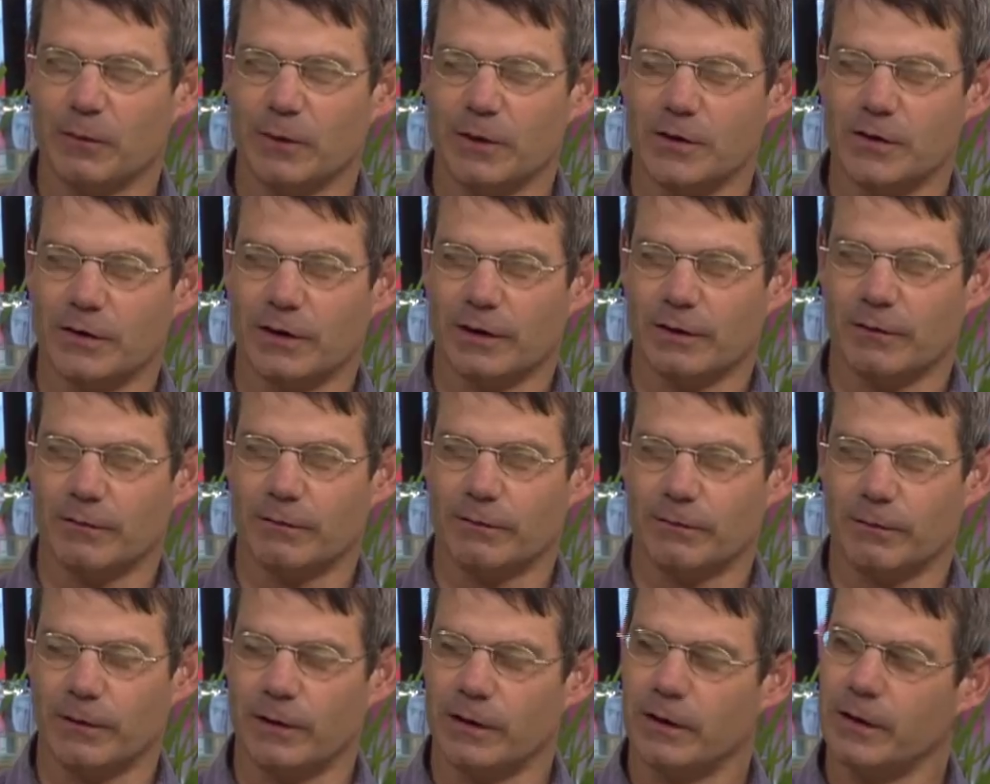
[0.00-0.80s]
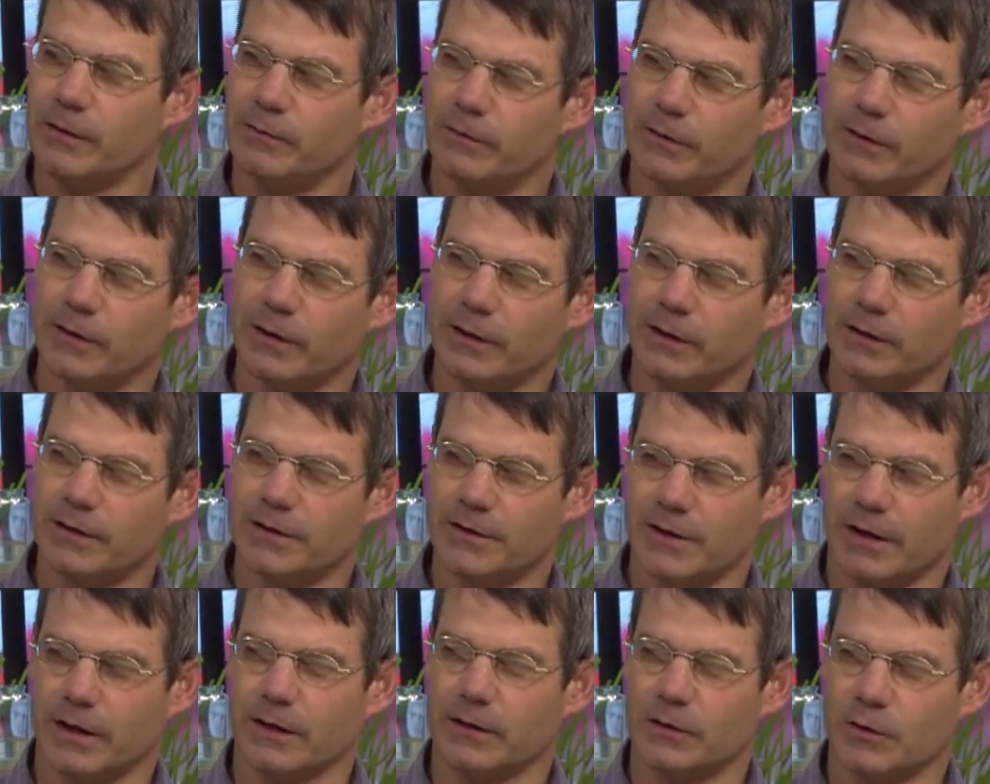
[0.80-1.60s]
which have very, very
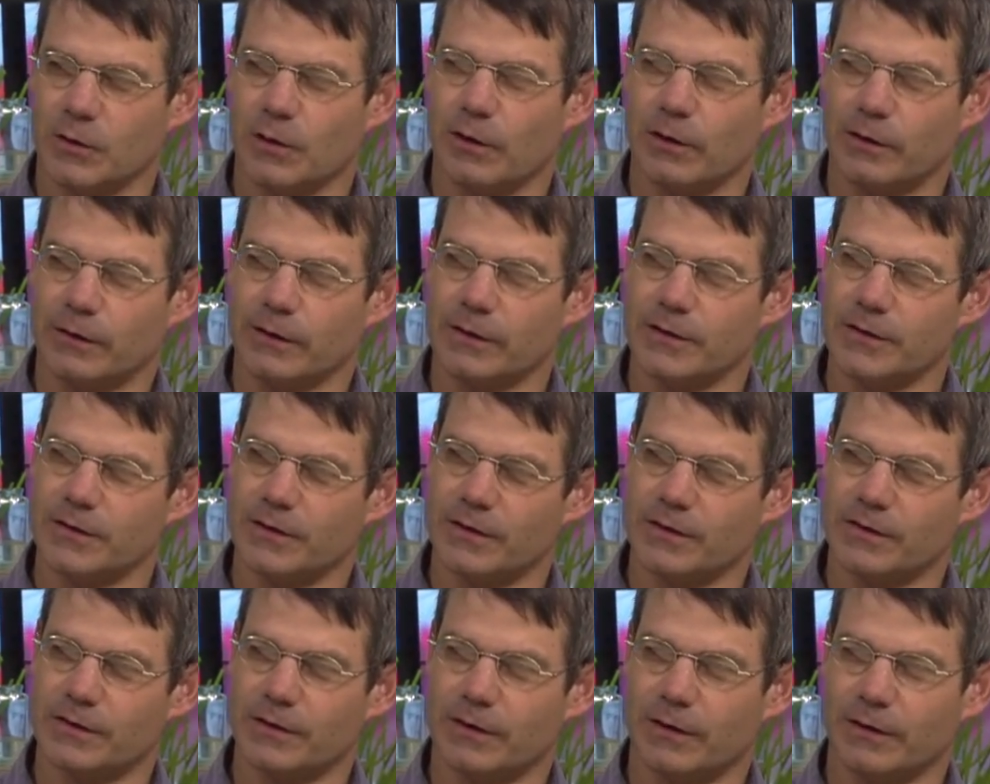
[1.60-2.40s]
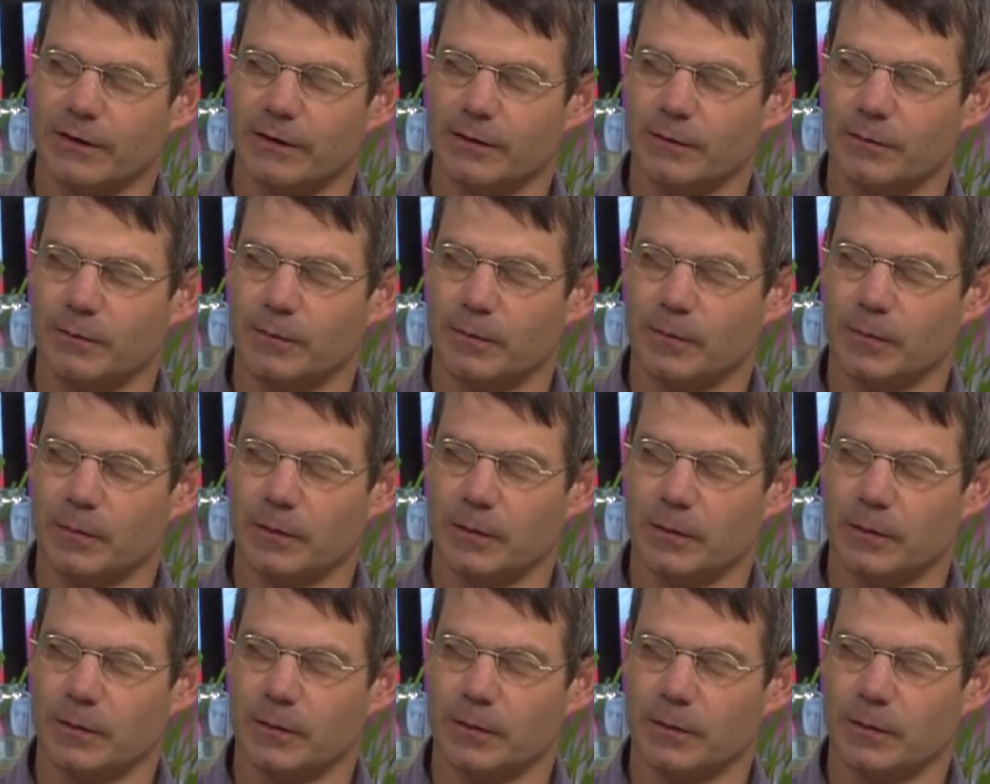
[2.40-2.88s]
tight tolerances on the,